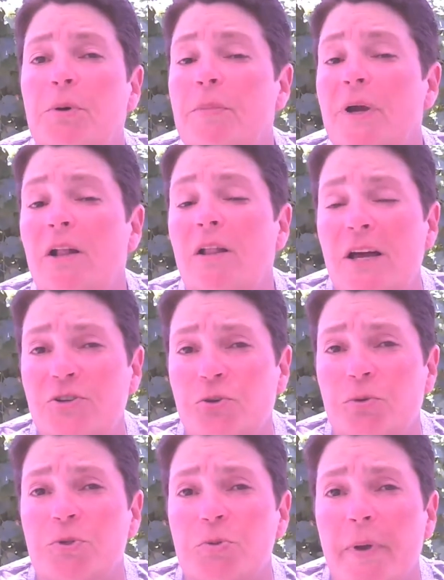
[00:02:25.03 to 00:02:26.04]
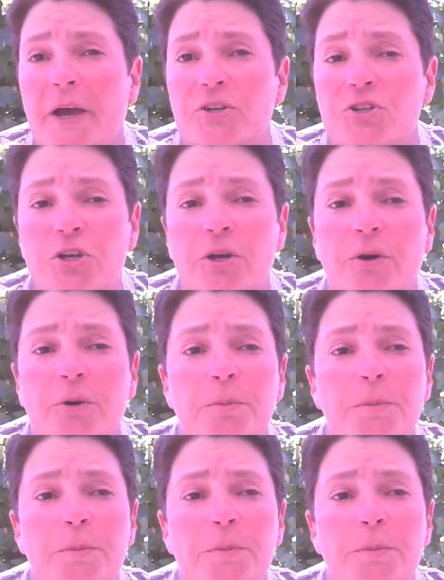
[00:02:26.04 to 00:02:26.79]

but my classroom this past year.